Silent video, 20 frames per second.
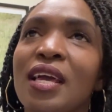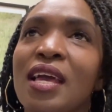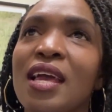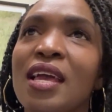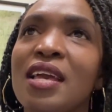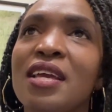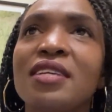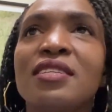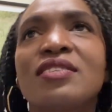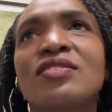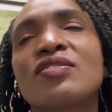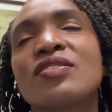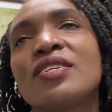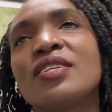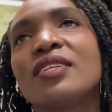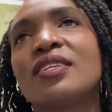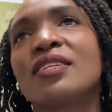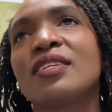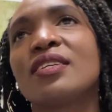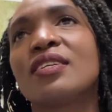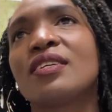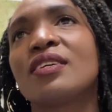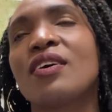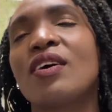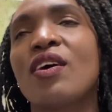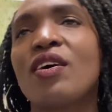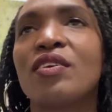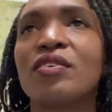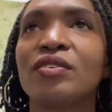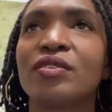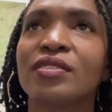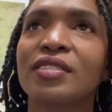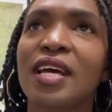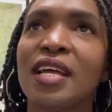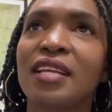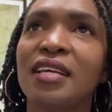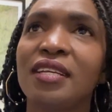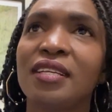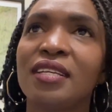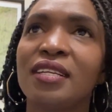history, or you
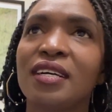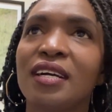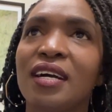studied